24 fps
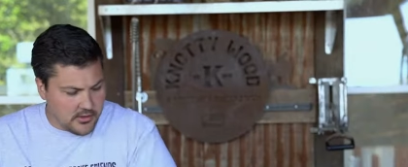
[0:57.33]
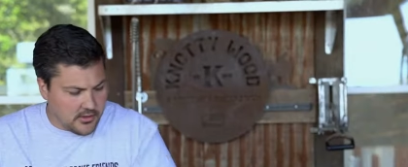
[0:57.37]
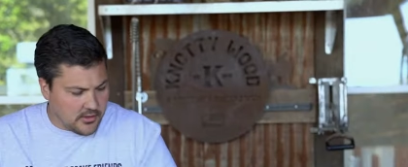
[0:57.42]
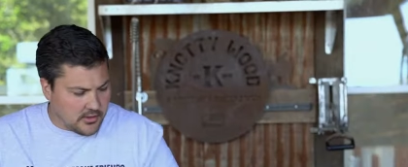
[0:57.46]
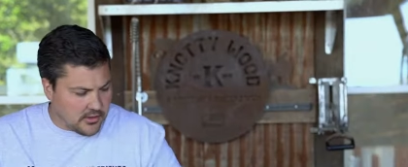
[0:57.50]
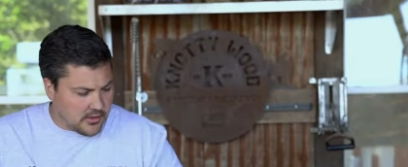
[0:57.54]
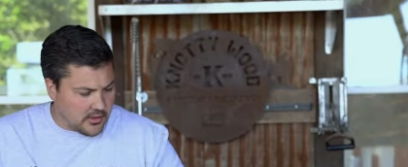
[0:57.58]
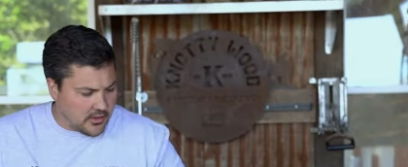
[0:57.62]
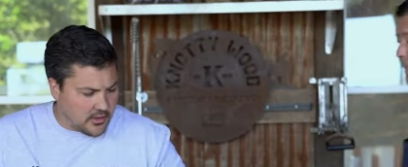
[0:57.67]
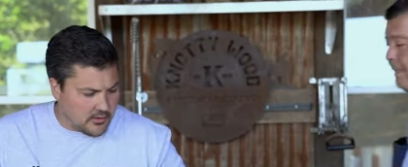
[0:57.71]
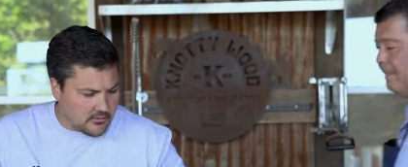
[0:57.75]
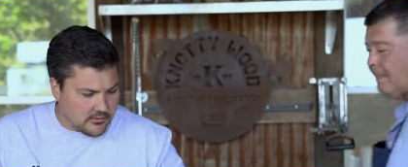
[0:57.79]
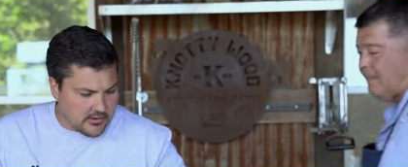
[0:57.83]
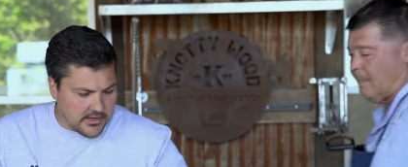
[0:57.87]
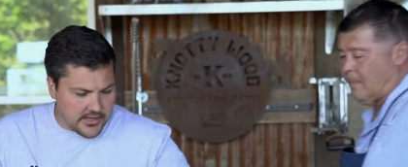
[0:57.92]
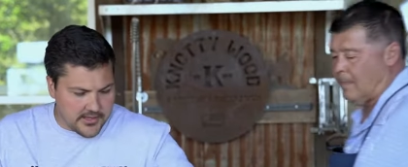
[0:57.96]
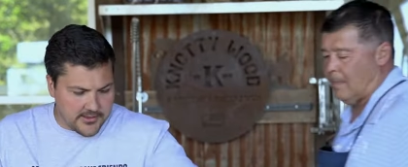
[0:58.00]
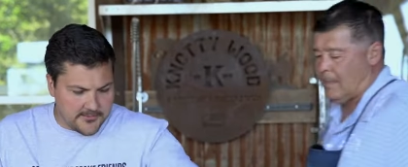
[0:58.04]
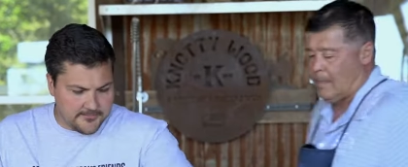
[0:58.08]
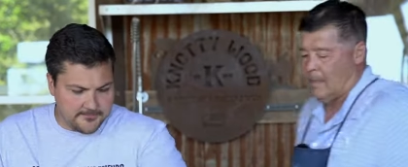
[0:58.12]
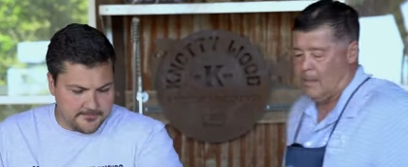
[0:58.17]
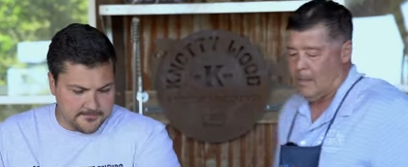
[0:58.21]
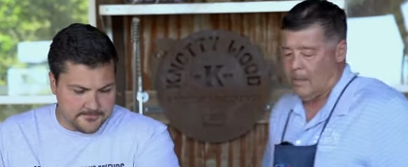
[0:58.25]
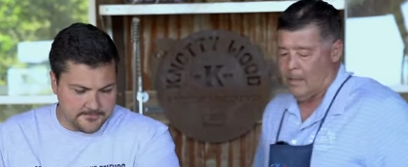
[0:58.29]
Speaker 1: All
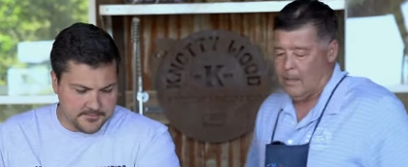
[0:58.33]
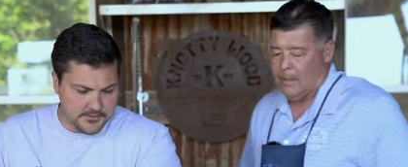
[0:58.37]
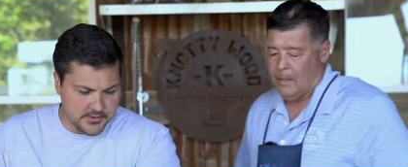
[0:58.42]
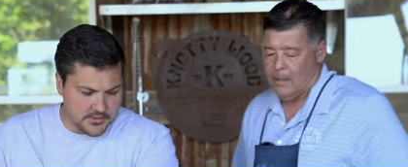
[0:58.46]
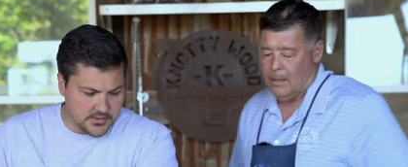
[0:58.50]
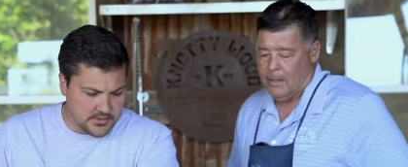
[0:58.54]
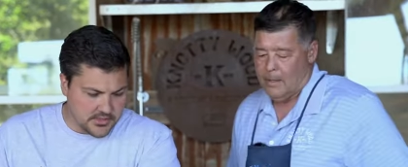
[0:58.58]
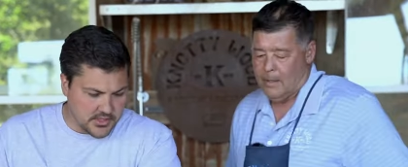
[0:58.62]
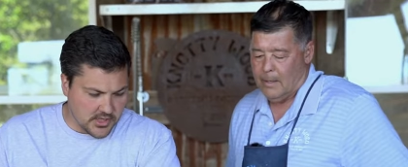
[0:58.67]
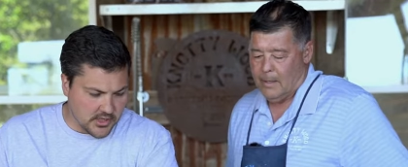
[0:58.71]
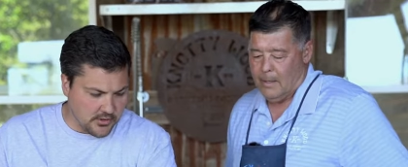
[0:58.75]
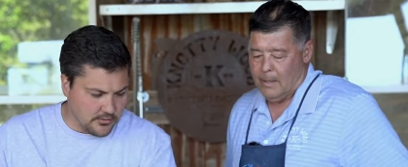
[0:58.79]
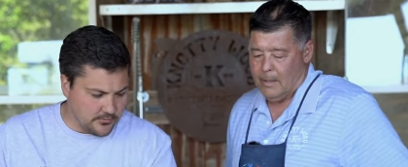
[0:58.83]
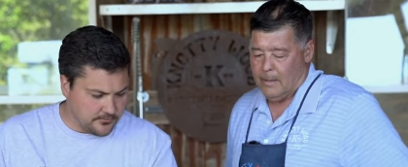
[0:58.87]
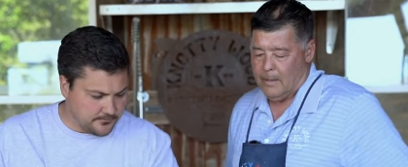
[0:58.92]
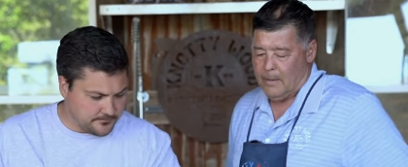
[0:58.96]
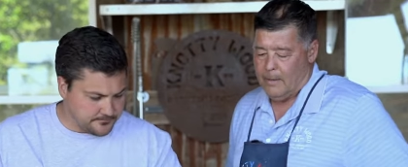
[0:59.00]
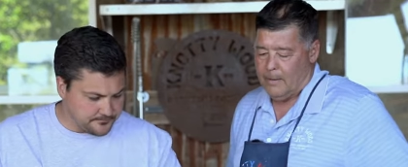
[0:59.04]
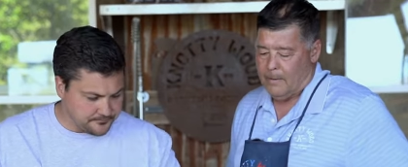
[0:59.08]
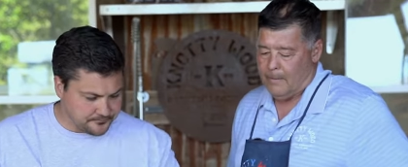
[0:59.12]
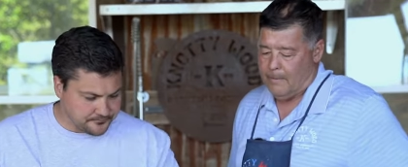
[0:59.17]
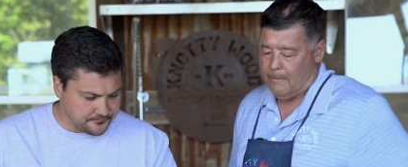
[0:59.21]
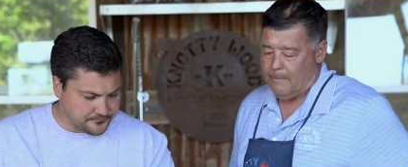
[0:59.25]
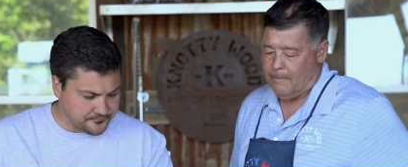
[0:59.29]
right, so
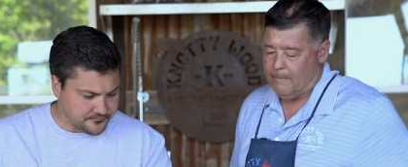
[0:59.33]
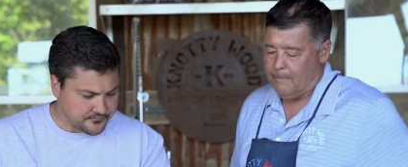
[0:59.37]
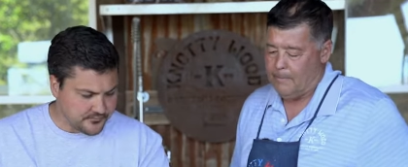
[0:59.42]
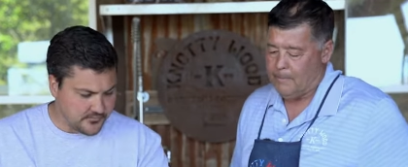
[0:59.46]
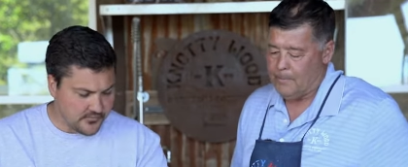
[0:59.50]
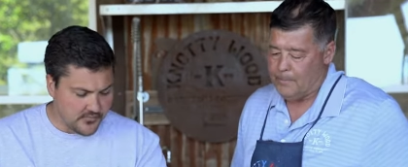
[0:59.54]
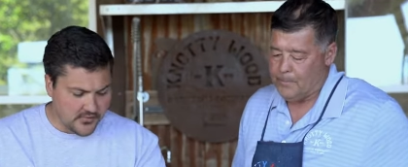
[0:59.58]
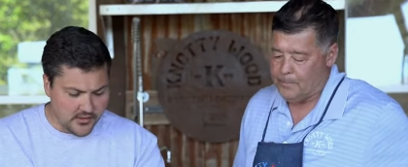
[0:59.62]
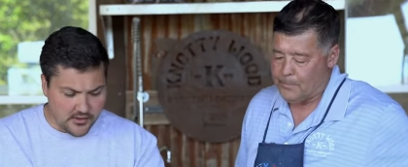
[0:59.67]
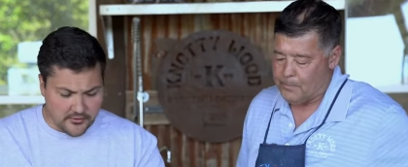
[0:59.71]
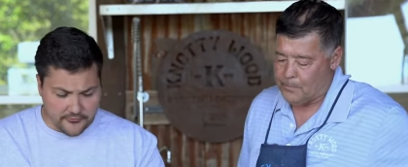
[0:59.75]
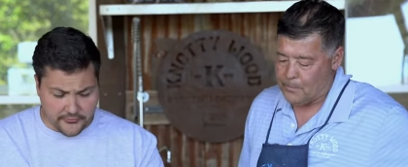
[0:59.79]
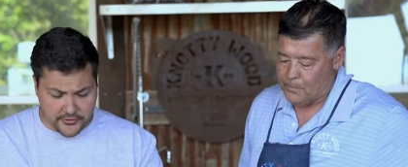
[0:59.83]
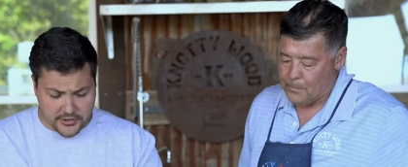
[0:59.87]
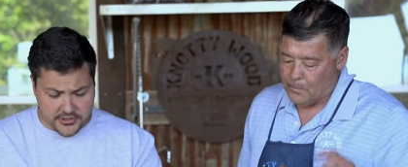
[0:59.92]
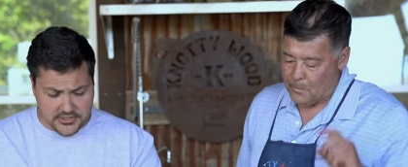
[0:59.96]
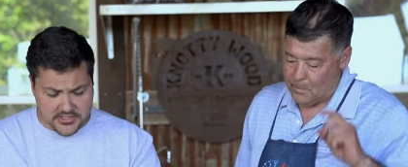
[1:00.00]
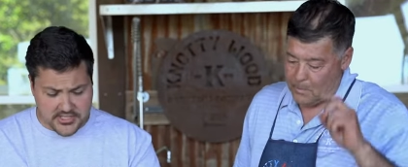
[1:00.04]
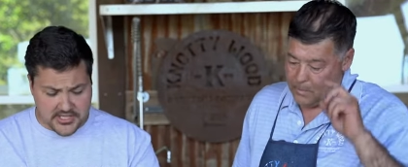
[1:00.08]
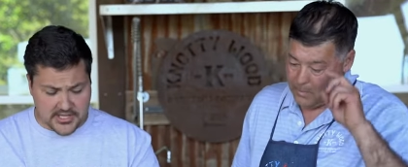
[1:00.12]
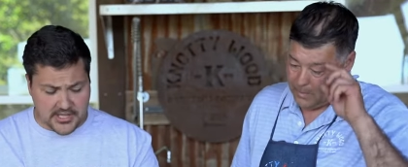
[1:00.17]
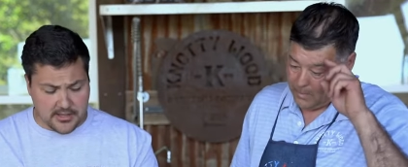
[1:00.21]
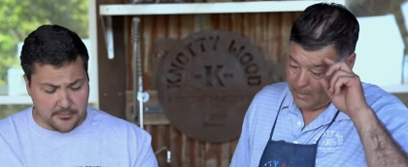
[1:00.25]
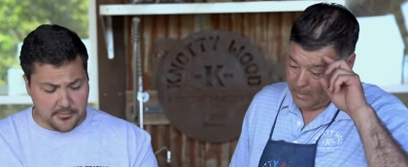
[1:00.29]
first
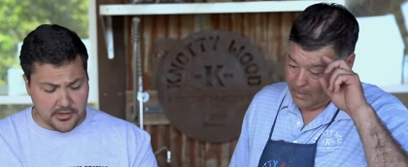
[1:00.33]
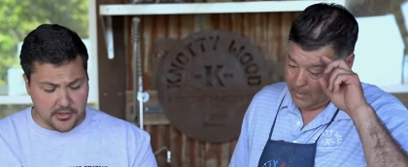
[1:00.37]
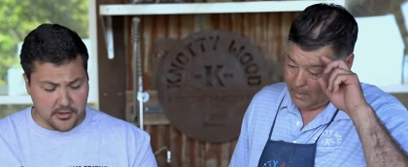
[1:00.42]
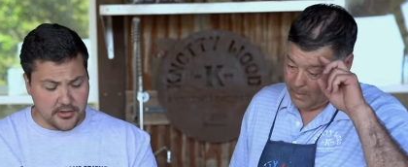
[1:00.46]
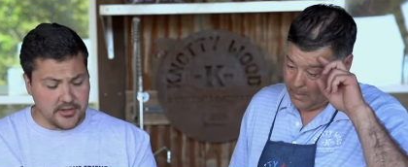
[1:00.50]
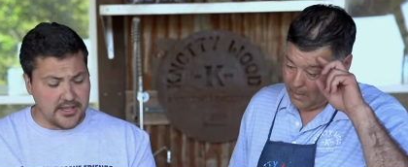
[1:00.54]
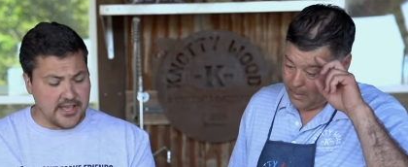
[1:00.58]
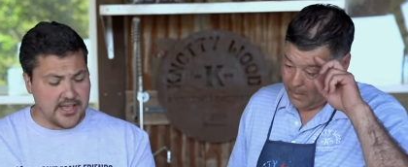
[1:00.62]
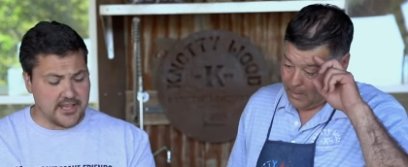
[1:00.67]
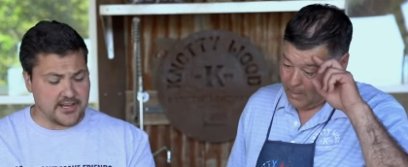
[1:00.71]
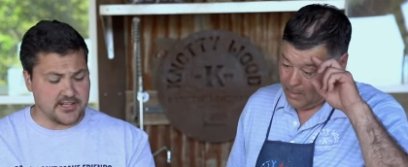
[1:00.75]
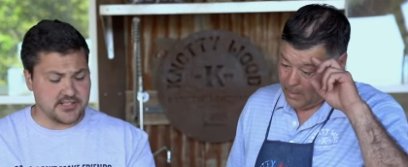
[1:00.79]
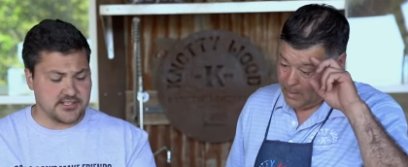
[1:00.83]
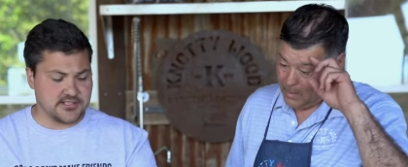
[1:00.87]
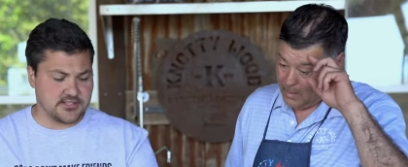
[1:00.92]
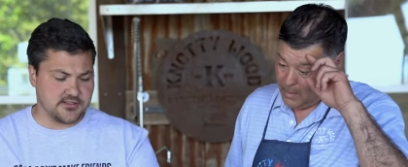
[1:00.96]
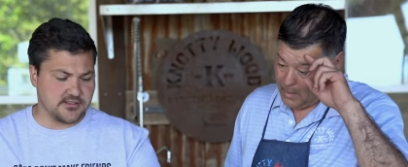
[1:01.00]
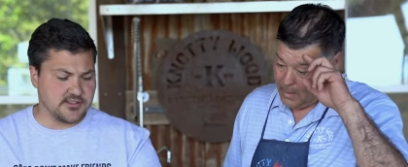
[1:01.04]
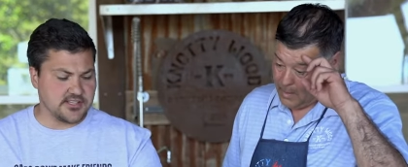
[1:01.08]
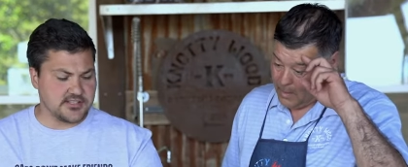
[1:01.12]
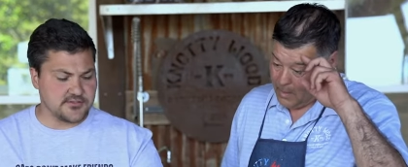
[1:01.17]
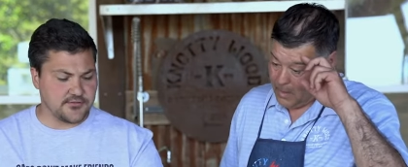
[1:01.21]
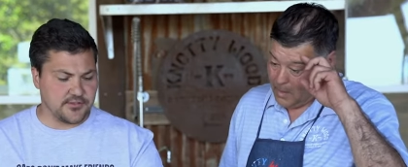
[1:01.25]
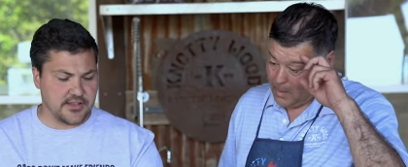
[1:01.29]
thing I'm gonna look at is
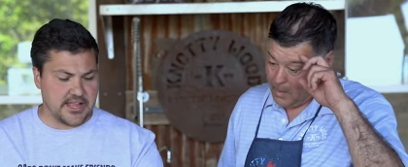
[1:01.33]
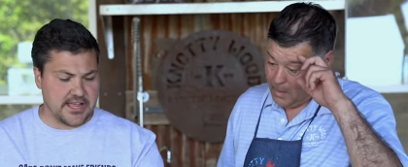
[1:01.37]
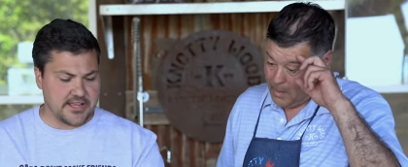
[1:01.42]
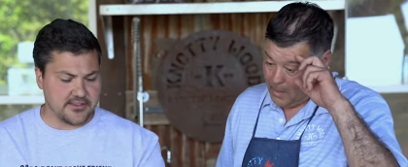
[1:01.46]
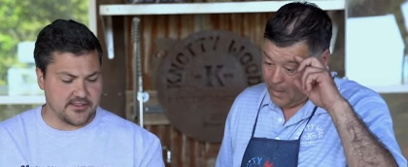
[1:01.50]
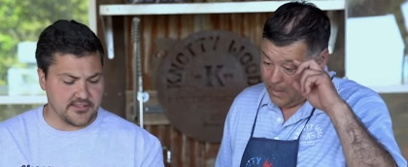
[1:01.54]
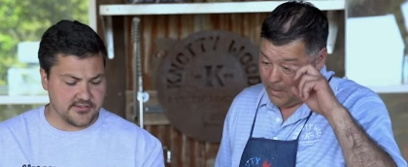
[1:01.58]
this flat.